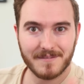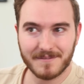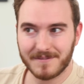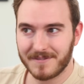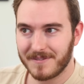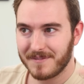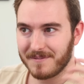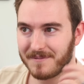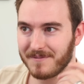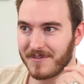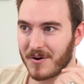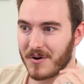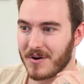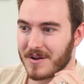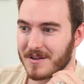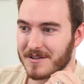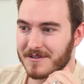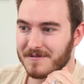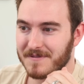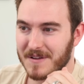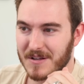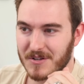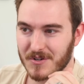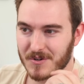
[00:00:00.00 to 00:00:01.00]
of
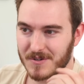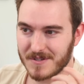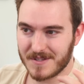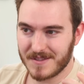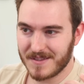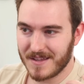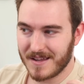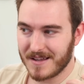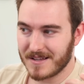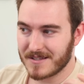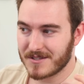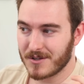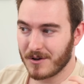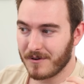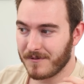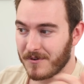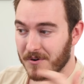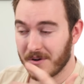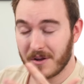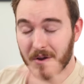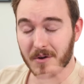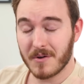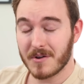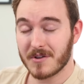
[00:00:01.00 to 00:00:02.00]
various features and things. So if
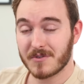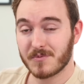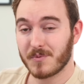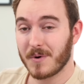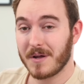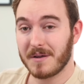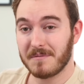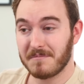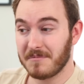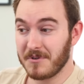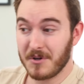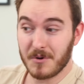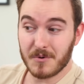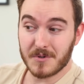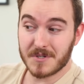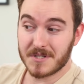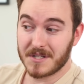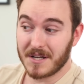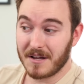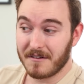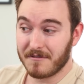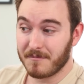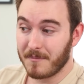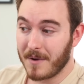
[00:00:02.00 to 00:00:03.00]
you're curious what new
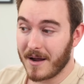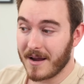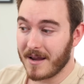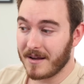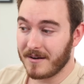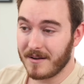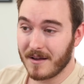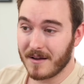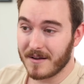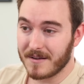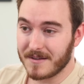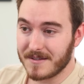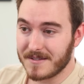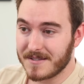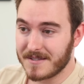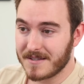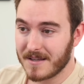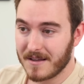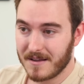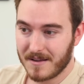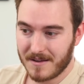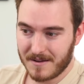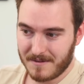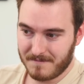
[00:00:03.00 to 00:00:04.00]
stuff Maya does
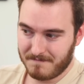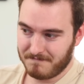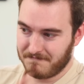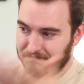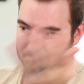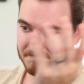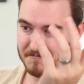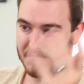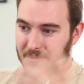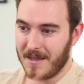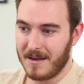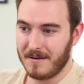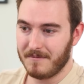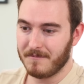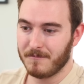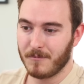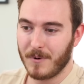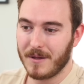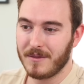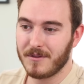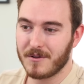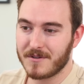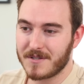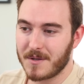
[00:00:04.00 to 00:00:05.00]
and
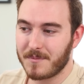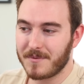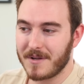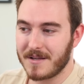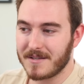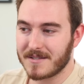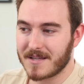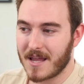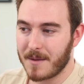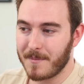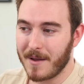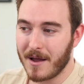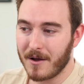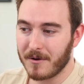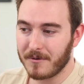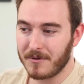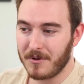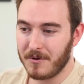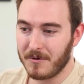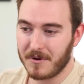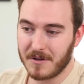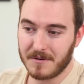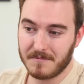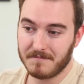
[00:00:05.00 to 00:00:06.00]
when those updates came out,
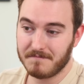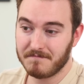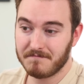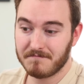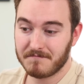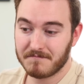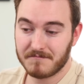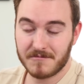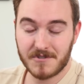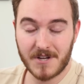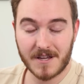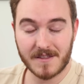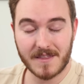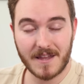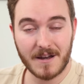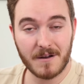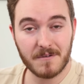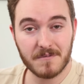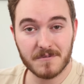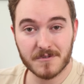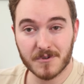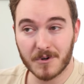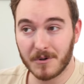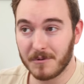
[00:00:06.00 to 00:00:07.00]
you can check that
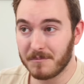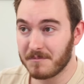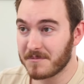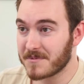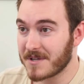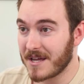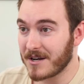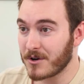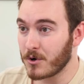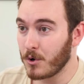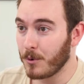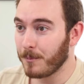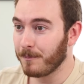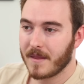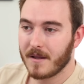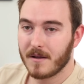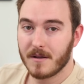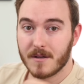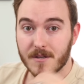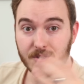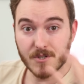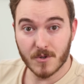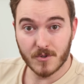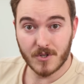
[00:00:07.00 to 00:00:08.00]
out and scroll. It's kind of cool.
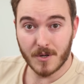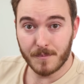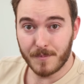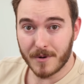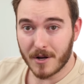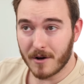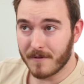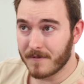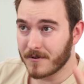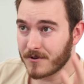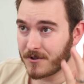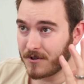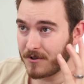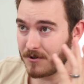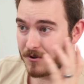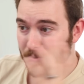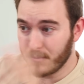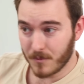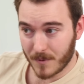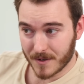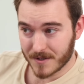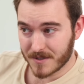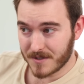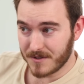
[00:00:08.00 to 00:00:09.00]
So jumping over
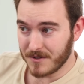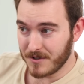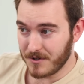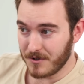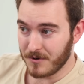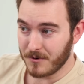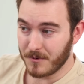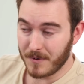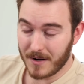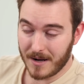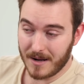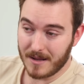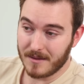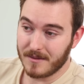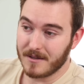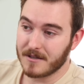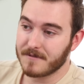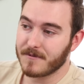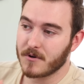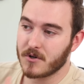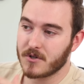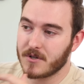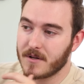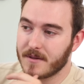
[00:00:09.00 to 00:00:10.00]
to what's new in
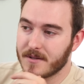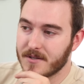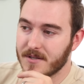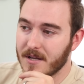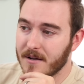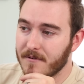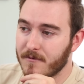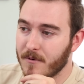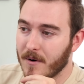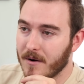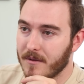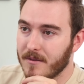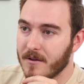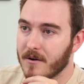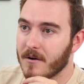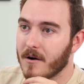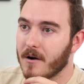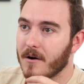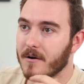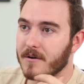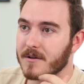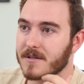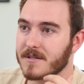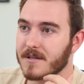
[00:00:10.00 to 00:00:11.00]
this version of the software, there
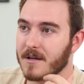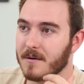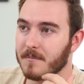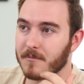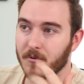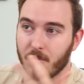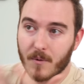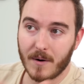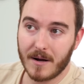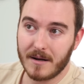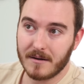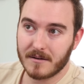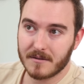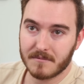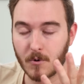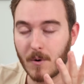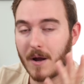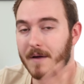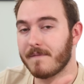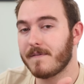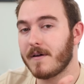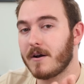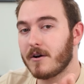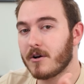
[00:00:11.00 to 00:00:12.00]
are some great
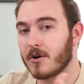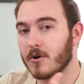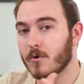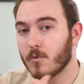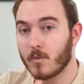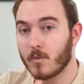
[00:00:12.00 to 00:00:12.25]
graph editor